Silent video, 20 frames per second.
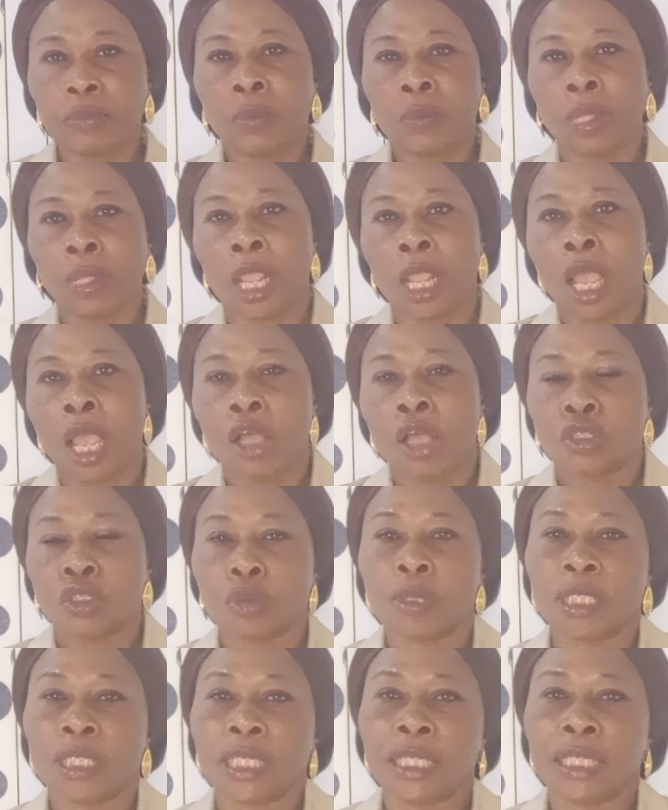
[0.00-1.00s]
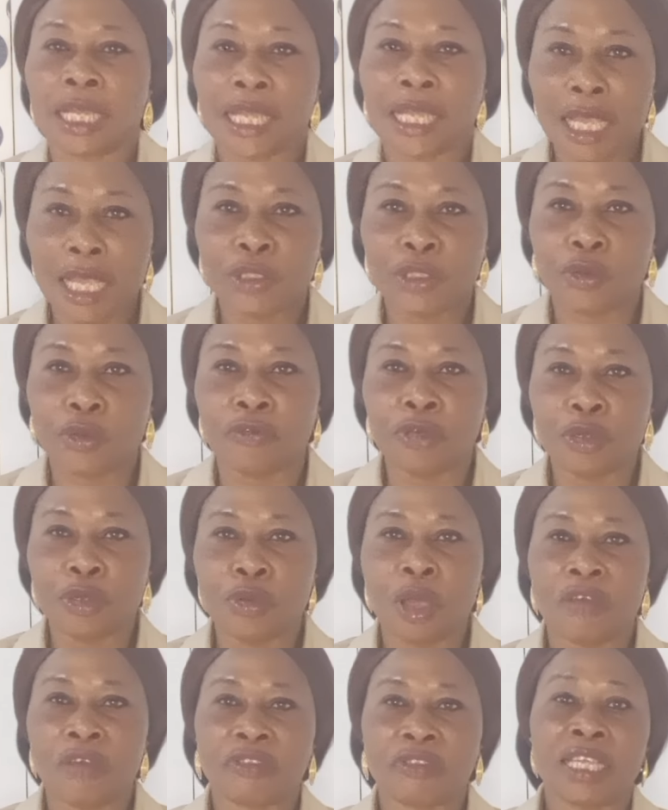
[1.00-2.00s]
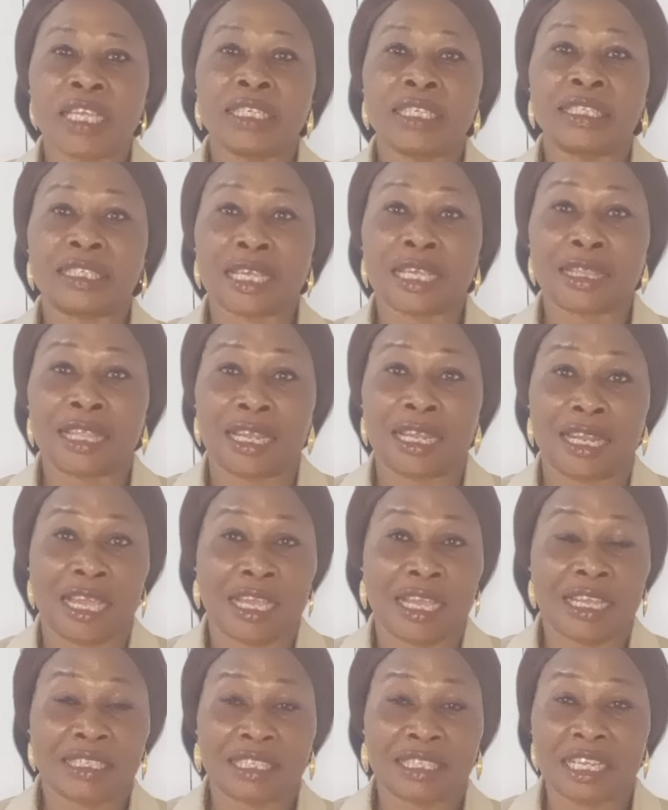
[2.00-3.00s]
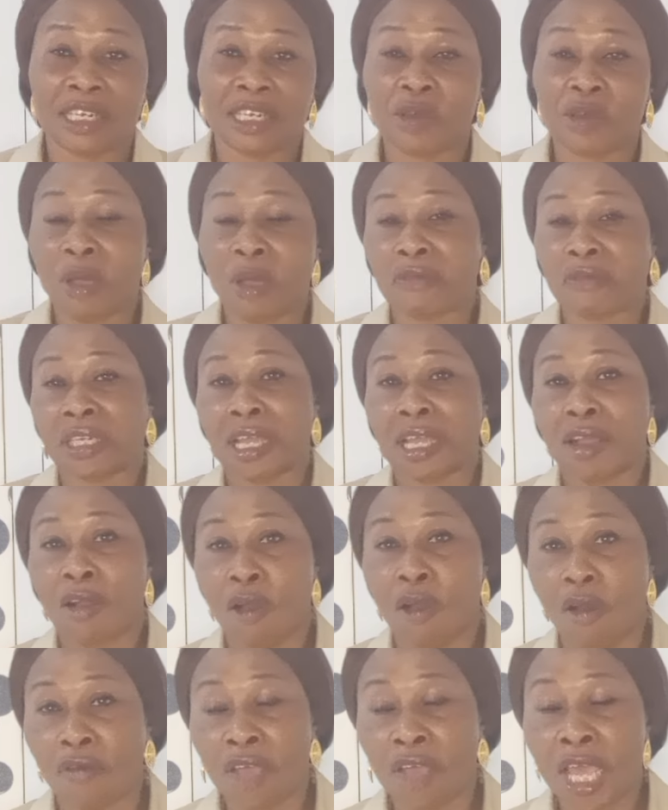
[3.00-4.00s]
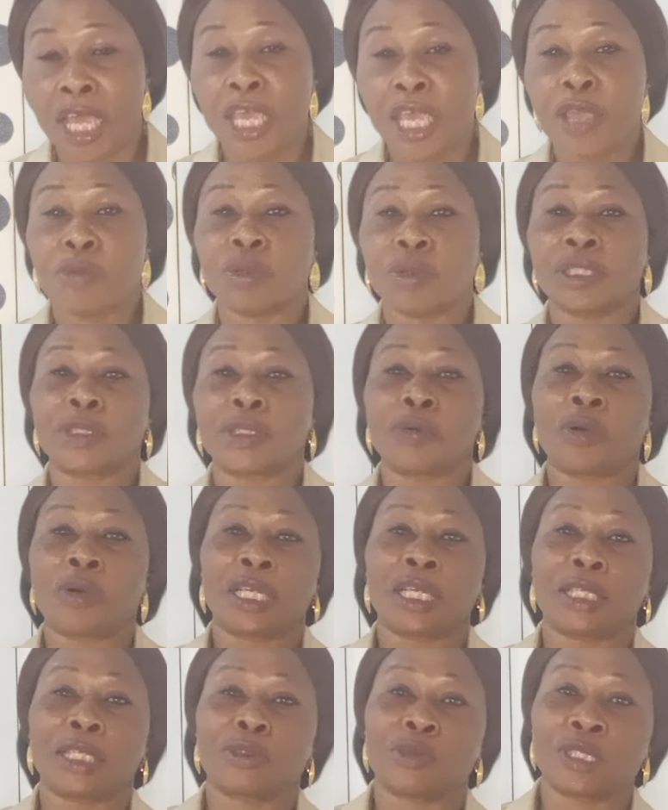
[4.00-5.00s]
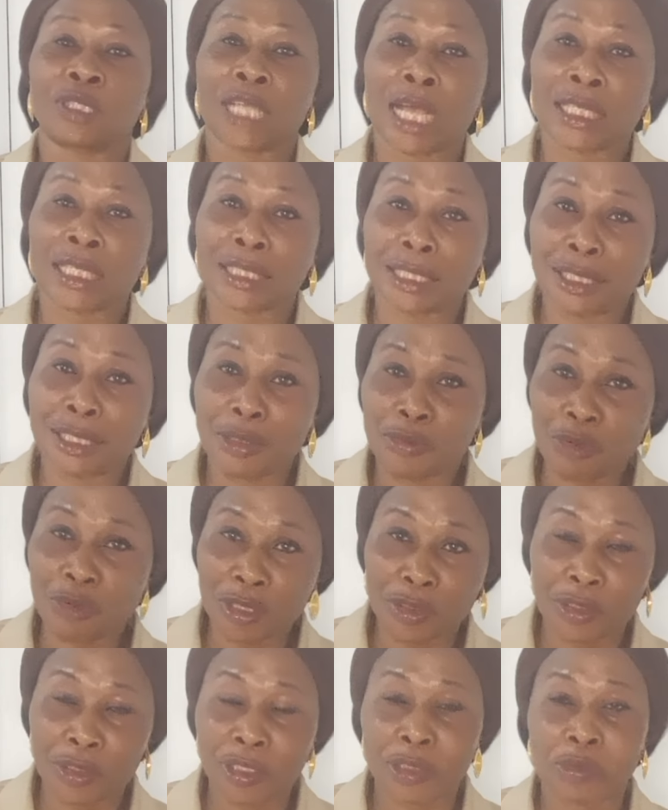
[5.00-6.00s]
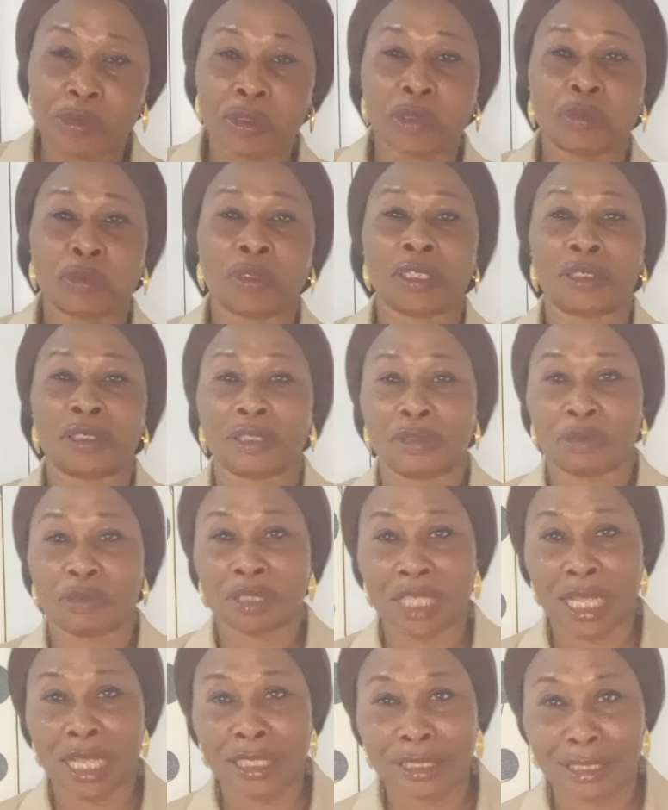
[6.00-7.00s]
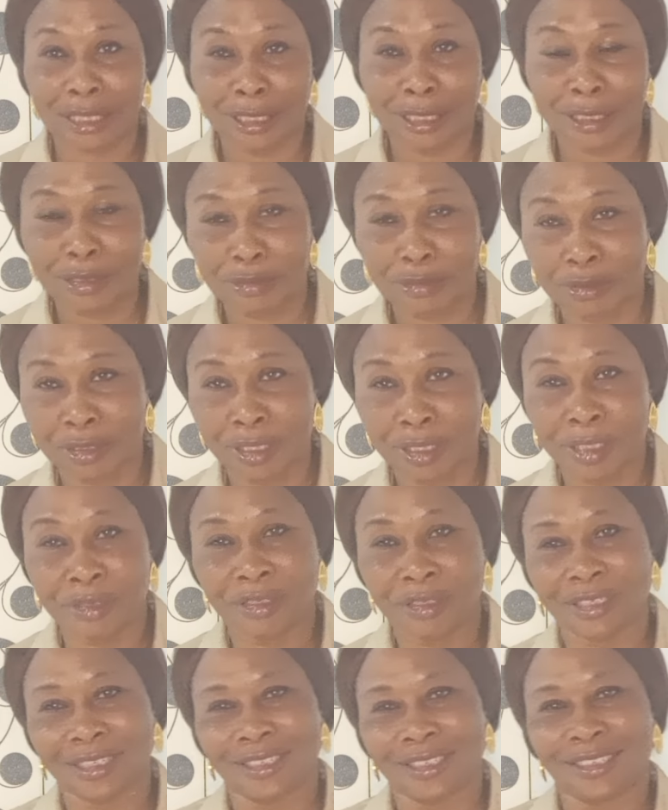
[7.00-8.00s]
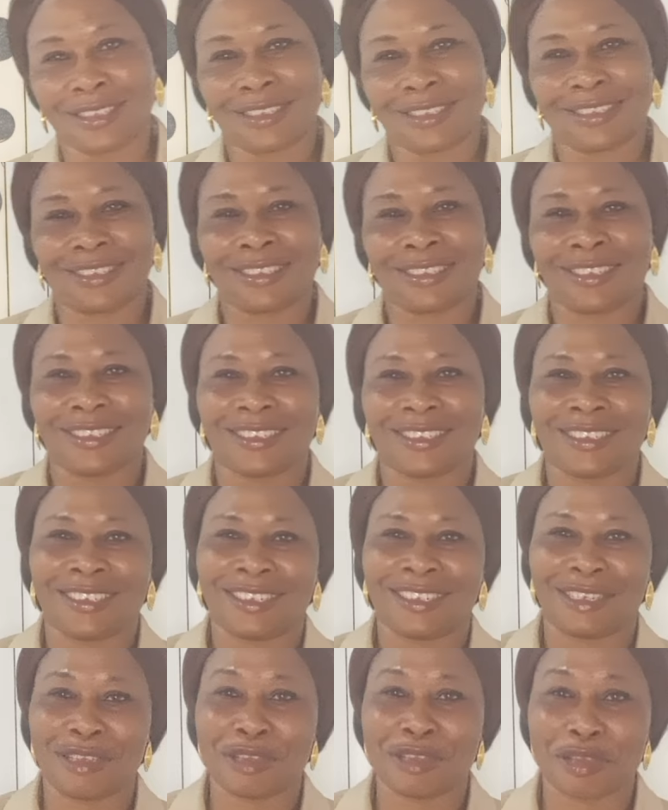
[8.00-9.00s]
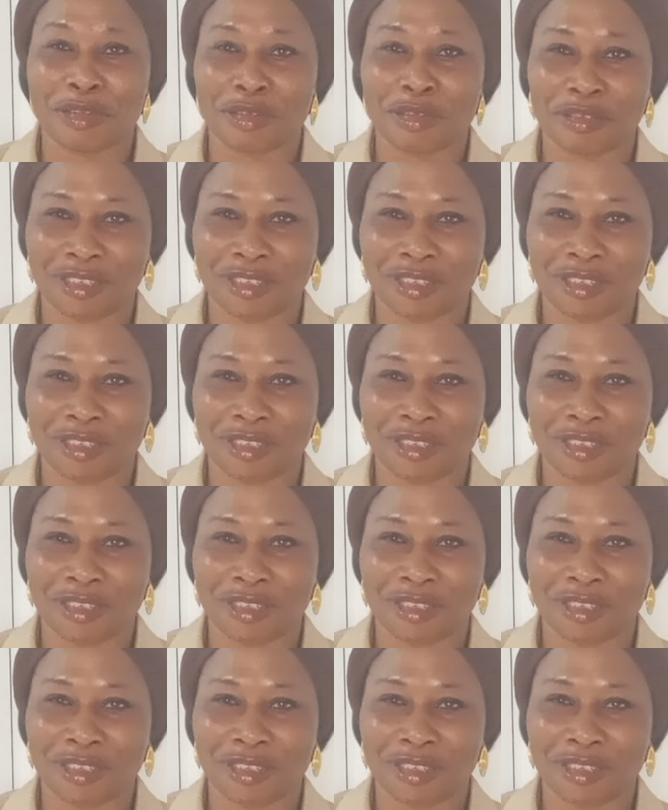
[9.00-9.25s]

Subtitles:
So, but in the case of Nino, after he said that, like I said, the wife didn't cough. He was the one that was asking the questions. He was the one that was answering the questions. you know.